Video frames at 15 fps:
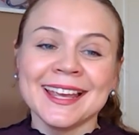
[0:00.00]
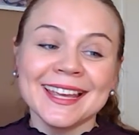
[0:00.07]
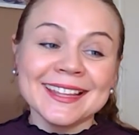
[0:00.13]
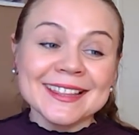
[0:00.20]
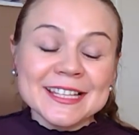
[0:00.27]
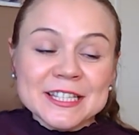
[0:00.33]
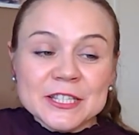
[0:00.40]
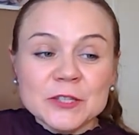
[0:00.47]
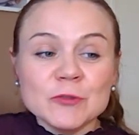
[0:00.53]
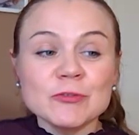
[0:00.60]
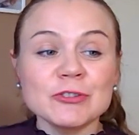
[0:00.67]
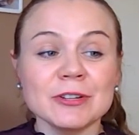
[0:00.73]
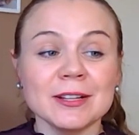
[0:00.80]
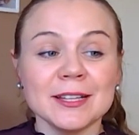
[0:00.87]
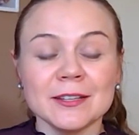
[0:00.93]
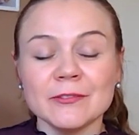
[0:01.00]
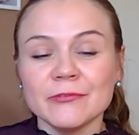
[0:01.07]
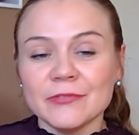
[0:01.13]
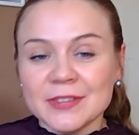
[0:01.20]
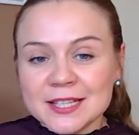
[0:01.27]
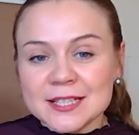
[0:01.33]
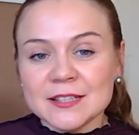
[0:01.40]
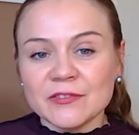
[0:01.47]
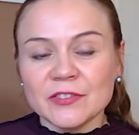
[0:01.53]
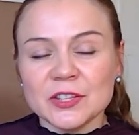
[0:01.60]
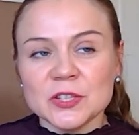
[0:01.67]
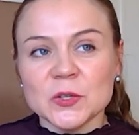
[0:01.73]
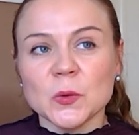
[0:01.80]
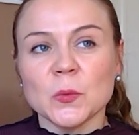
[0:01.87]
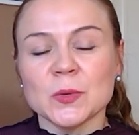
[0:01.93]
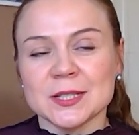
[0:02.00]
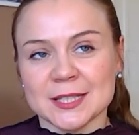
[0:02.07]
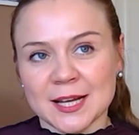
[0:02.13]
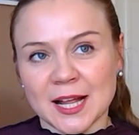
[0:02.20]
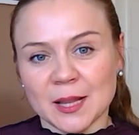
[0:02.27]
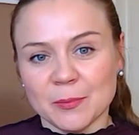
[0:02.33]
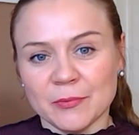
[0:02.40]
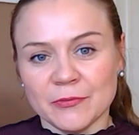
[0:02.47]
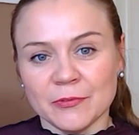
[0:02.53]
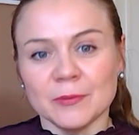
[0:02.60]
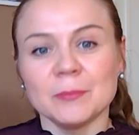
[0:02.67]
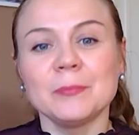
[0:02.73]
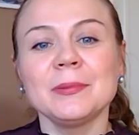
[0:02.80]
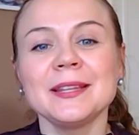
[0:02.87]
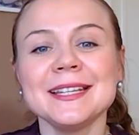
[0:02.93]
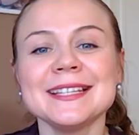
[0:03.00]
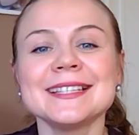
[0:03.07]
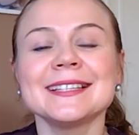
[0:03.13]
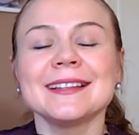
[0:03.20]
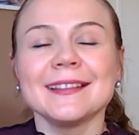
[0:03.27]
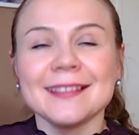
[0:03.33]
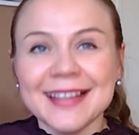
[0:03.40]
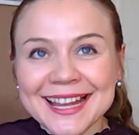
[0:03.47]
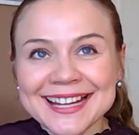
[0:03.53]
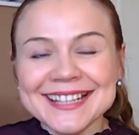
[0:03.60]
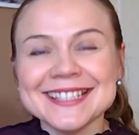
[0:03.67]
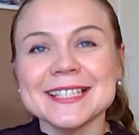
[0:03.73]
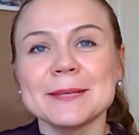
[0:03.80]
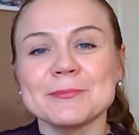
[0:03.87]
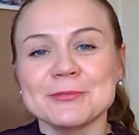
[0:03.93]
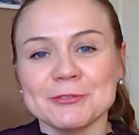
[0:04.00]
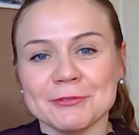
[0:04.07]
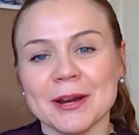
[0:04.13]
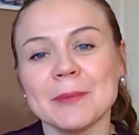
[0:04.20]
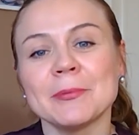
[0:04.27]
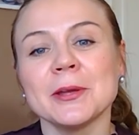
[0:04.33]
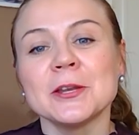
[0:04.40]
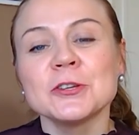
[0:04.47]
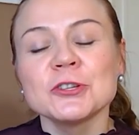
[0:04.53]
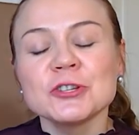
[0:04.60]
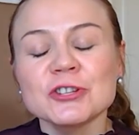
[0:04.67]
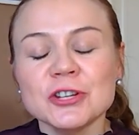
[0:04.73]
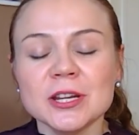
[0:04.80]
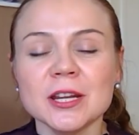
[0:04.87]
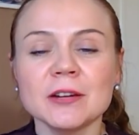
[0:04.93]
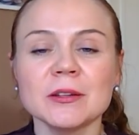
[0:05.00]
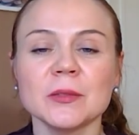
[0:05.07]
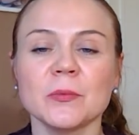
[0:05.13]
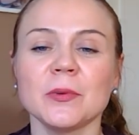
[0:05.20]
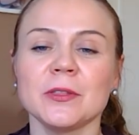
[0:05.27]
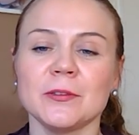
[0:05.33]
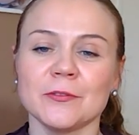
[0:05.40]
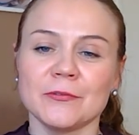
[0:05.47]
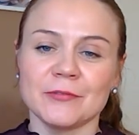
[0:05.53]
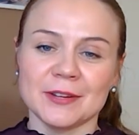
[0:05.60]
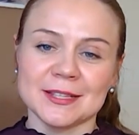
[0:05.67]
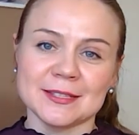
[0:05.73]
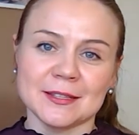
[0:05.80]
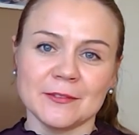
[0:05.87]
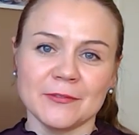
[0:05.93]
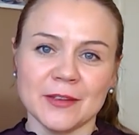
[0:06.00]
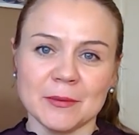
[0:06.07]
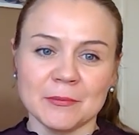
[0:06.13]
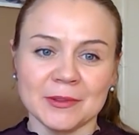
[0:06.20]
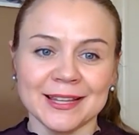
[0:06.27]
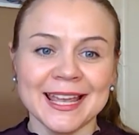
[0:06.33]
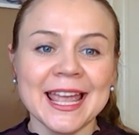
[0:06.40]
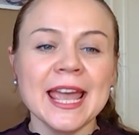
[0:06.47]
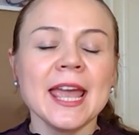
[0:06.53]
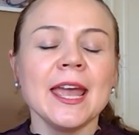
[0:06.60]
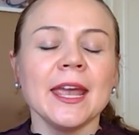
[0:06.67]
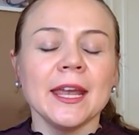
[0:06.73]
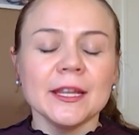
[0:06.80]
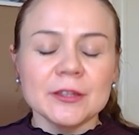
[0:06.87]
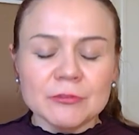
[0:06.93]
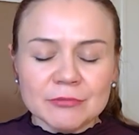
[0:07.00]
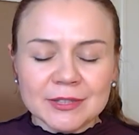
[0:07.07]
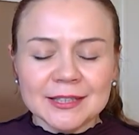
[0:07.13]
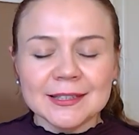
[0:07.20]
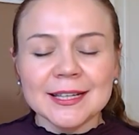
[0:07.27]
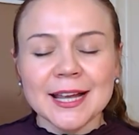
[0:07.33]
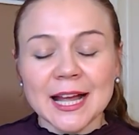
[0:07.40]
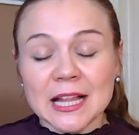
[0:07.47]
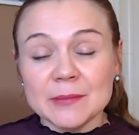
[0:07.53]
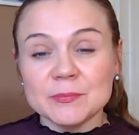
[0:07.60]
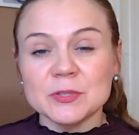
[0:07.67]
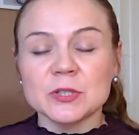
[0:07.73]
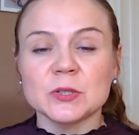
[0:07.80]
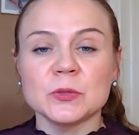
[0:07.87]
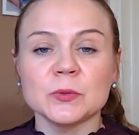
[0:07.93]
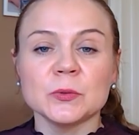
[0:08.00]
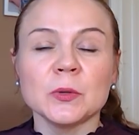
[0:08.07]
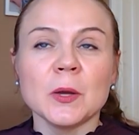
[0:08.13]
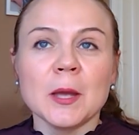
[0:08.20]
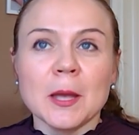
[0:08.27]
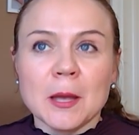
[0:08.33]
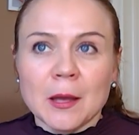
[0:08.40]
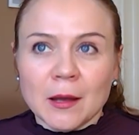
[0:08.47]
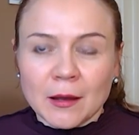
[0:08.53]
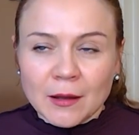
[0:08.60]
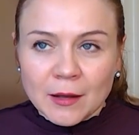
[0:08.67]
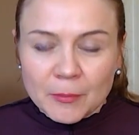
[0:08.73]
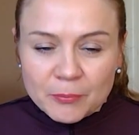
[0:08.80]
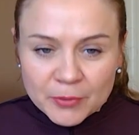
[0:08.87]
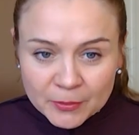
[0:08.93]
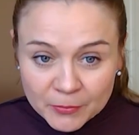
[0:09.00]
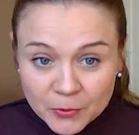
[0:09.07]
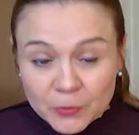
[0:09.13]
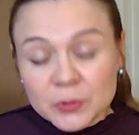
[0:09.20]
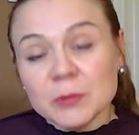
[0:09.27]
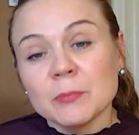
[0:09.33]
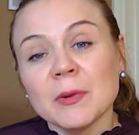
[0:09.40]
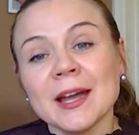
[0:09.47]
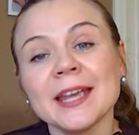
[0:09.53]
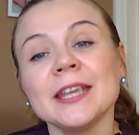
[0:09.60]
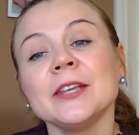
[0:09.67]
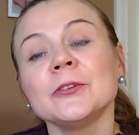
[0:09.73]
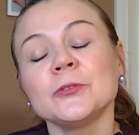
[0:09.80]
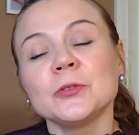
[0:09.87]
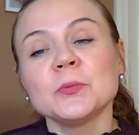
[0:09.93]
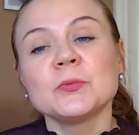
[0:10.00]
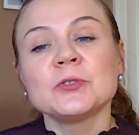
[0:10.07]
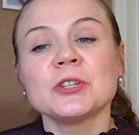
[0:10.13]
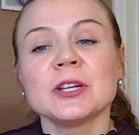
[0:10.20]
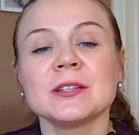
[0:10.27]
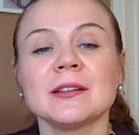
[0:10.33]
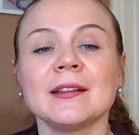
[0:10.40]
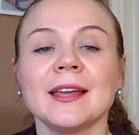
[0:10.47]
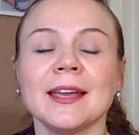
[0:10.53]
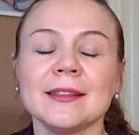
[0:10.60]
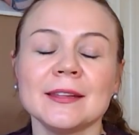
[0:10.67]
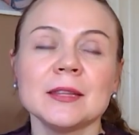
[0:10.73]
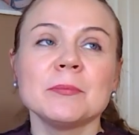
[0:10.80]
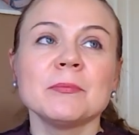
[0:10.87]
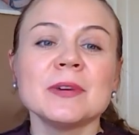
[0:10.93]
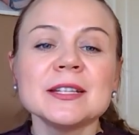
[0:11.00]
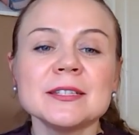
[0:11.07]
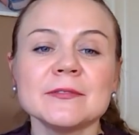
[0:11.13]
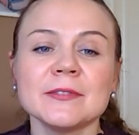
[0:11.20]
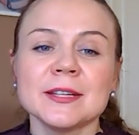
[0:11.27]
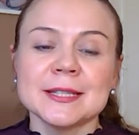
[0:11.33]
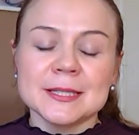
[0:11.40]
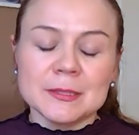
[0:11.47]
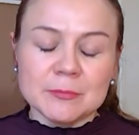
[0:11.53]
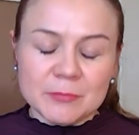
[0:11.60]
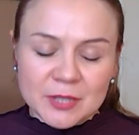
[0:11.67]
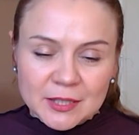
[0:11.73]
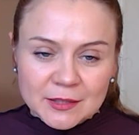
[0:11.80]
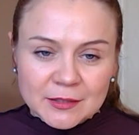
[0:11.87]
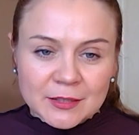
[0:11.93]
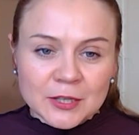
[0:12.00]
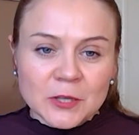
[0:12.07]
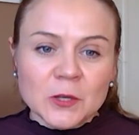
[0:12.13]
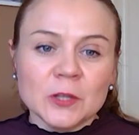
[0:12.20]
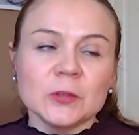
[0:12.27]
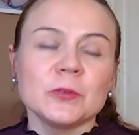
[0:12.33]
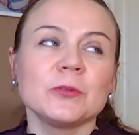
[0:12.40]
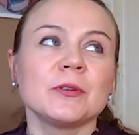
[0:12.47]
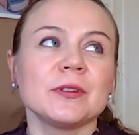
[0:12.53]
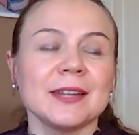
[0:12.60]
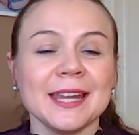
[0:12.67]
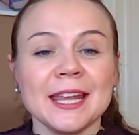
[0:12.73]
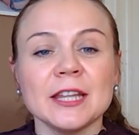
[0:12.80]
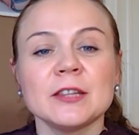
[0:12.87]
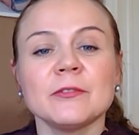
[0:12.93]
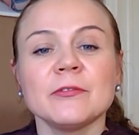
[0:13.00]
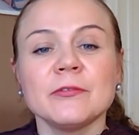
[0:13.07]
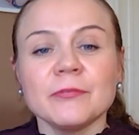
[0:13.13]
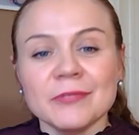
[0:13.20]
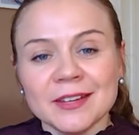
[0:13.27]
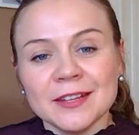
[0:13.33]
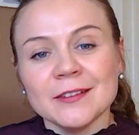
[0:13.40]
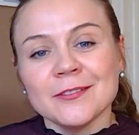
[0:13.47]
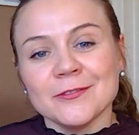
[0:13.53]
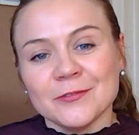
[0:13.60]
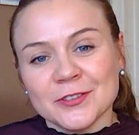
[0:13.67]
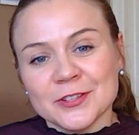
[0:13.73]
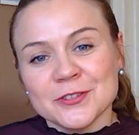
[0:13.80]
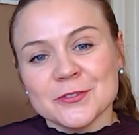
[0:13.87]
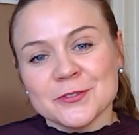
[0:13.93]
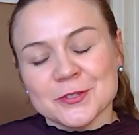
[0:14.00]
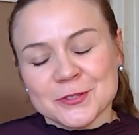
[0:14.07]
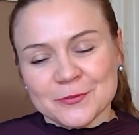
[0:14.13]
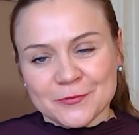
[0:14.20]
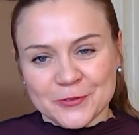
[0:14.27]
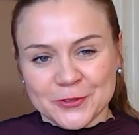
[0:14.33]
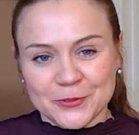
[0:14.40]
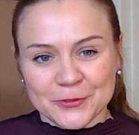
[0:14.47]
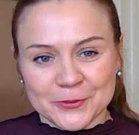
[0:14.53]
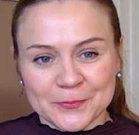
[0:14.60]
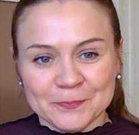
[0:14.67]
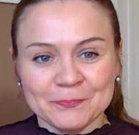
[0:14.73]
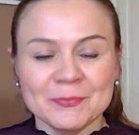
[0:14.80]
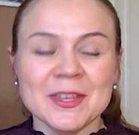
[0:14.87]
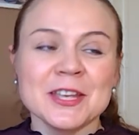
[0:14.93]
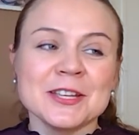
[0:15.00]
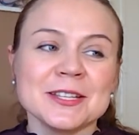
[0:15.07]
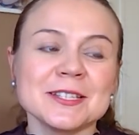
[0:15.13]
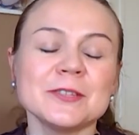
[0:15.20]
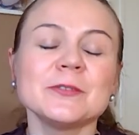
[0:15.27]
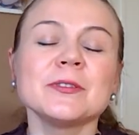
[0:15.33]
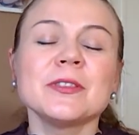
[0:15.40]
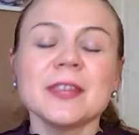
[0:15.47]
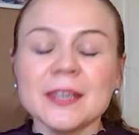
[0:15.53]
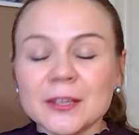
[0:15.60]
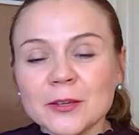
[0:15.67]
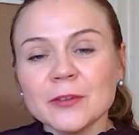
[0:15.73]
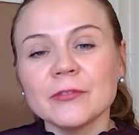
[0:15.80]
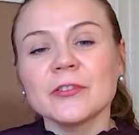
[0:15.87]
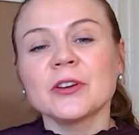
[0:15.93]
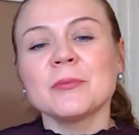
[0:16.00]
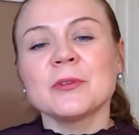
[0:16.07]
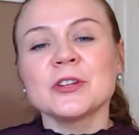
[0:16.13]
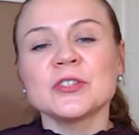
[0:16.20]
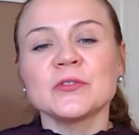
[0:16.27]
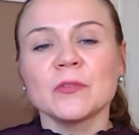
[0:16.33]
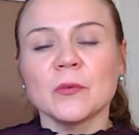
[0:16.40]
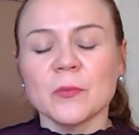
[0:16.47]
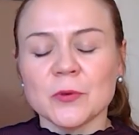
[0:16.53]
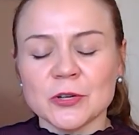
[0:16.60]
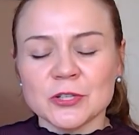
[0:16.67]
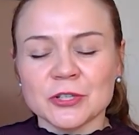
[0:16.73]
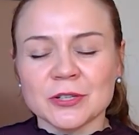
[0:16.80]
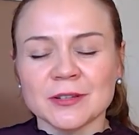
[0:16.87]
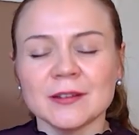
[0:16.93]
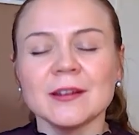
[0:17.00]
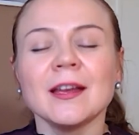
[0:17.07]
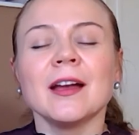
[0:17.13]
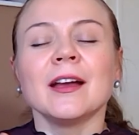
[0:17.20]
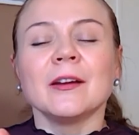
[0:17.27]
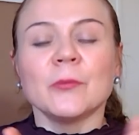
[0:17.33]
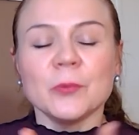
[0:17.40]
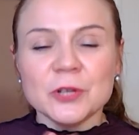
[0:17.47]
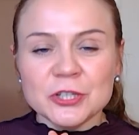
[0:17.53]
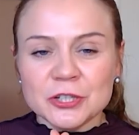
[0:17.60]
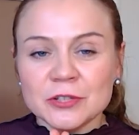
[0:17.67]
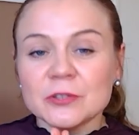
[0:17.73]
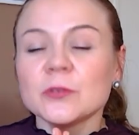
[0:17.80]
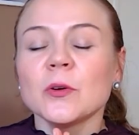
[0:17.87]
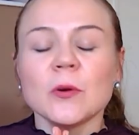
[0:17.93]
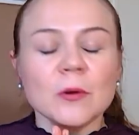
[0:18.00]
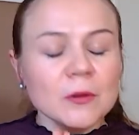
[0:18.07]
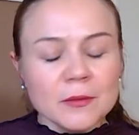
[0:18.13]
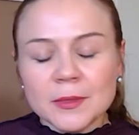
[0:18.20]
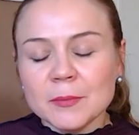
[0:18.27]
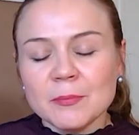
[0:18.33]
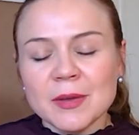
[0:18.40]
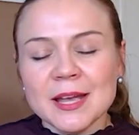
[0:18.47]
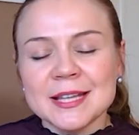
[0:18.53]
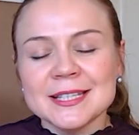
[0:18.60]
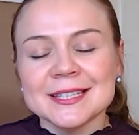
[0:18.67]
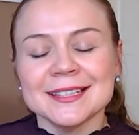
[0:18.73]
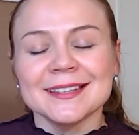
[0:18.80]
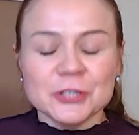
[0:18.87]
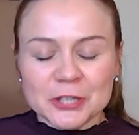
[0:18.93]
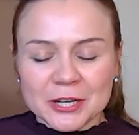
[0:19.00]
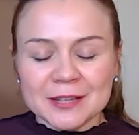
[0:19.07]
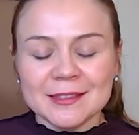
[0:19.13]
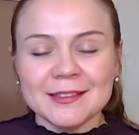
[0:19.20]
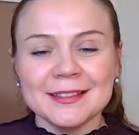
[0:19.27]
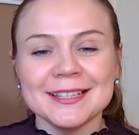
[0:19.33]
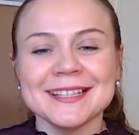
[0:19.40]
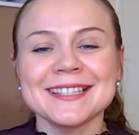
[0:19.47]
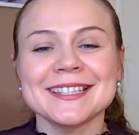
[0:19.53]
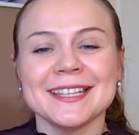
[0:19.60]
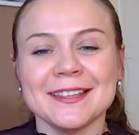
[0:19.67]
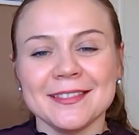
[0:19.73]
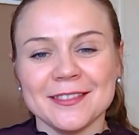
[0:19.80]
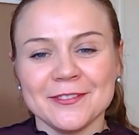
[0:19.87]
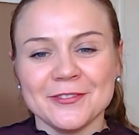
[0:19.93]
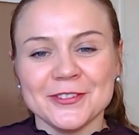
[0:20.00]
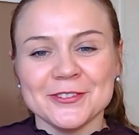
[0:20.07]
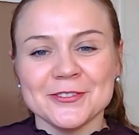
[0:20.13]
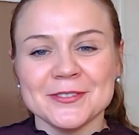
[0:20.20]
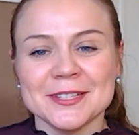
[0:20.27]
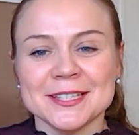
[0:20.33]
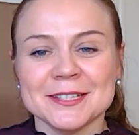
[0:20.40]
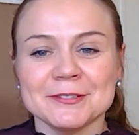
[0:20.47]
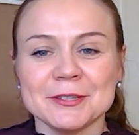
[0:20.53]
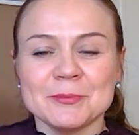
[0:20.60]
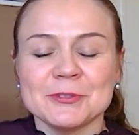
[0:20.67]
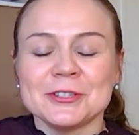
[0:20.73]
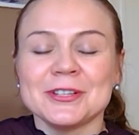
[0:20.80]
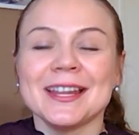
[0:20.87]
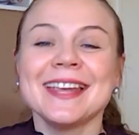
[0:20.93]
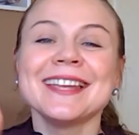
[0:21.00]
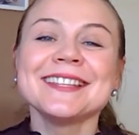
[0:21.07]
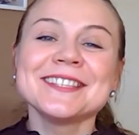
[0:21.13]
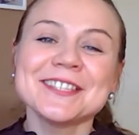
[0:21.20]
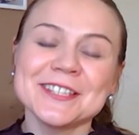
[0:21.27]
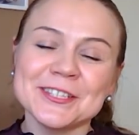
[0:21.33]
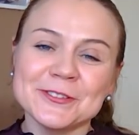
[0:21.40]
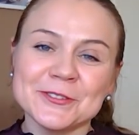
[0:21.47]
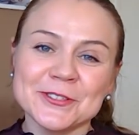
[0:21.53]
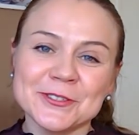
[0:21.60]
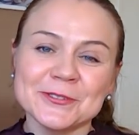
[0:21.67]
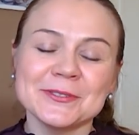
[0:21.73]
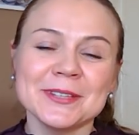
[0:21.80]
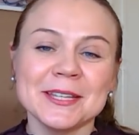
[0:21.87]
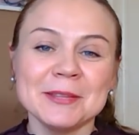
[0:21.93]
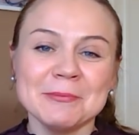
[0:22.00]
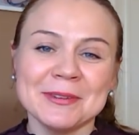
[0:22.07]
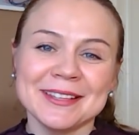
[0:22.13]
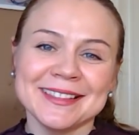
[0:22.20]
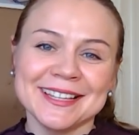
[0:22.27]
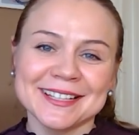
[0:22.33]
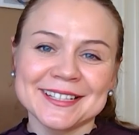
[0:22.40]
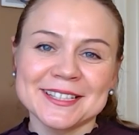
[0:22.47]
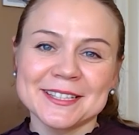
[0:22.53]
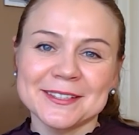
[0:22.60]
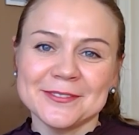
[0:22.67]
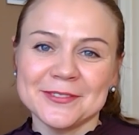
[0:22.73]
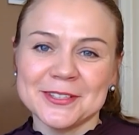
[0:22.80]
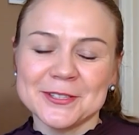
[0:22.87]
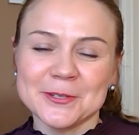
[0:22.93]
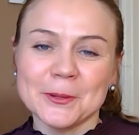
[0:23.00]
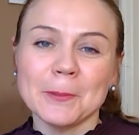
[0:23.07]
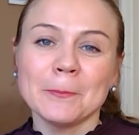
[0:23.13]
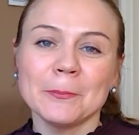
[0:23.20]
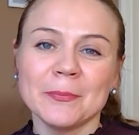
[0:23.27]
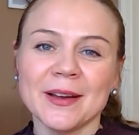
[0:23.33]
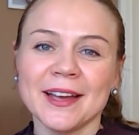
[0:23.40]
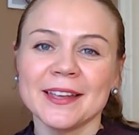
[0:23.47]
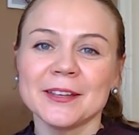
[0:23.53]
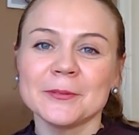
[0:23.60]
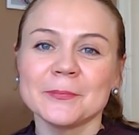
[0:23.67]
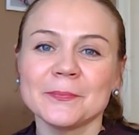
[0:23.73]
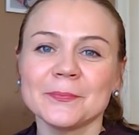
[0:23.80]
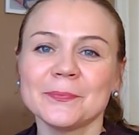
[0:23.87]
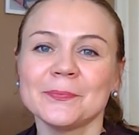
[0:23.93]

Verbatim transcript: And as usual, if this video was helpful, please like, subscribe and share it with your friends and family. It really helps to uh, promote my YouTube channel and it motivates me to create free videos for you. So thank you very much for watching. Wishing you all the best. Check the links in the video description and see you soon in my next video. Bye.